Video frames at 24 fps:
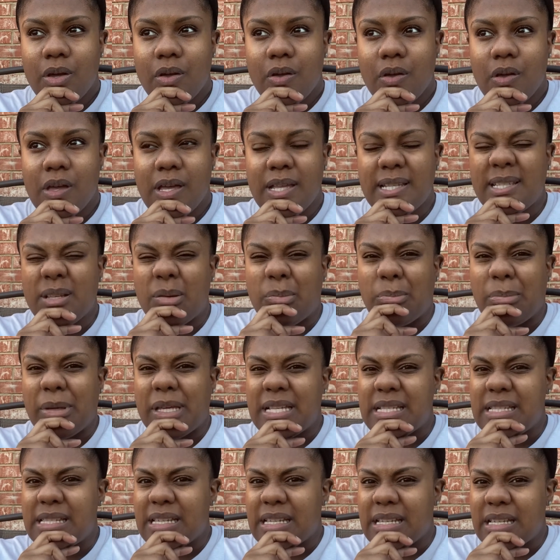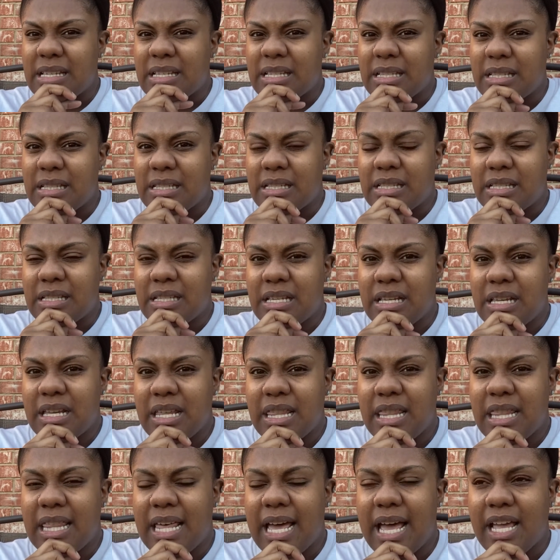It's a business
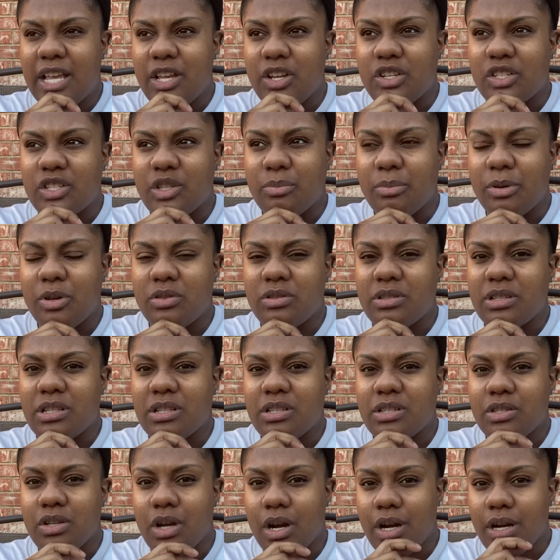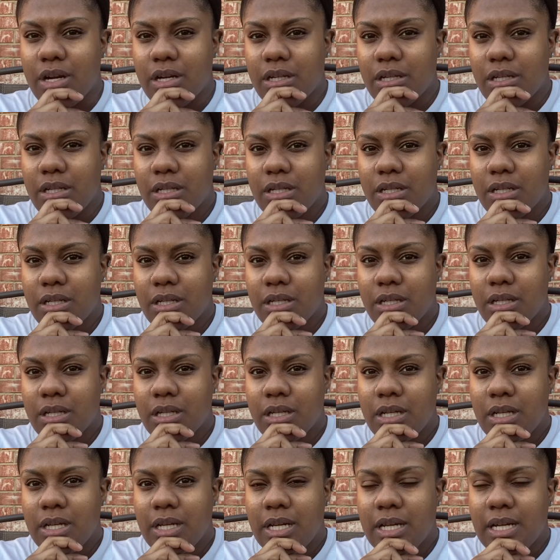that you're supposed to start.
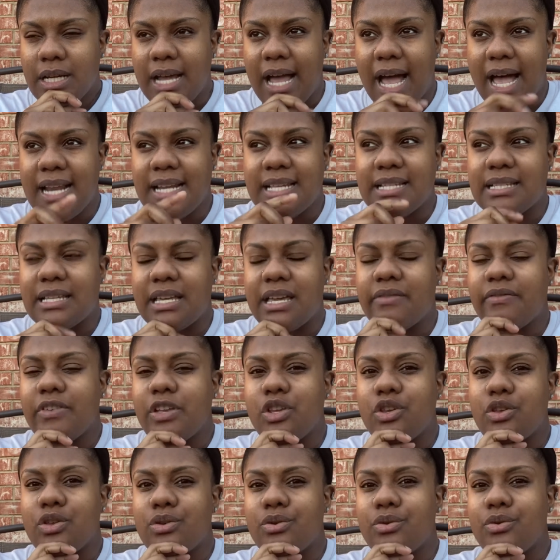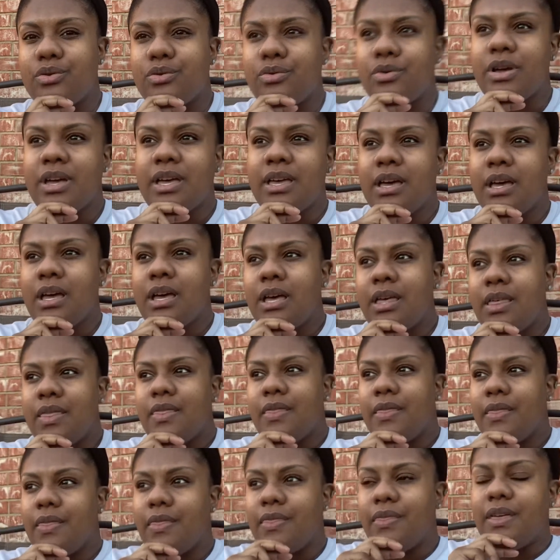God has given you
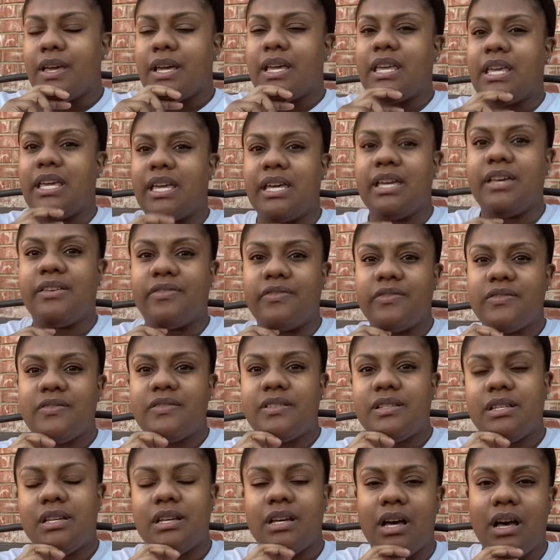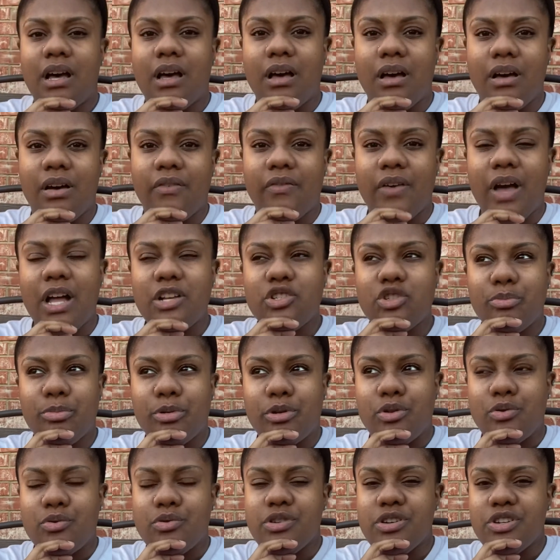the gift of
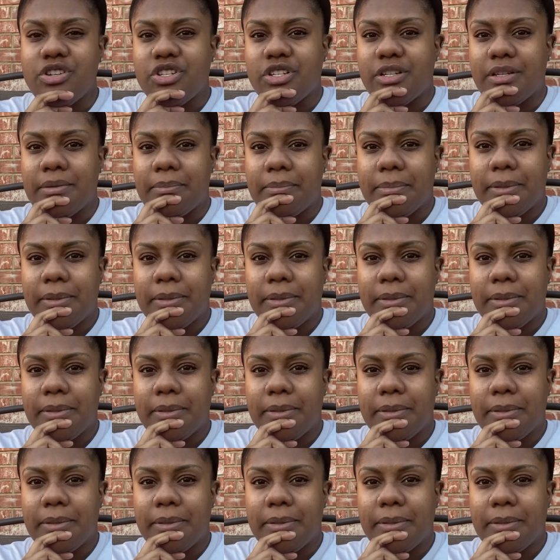entrepreneurship,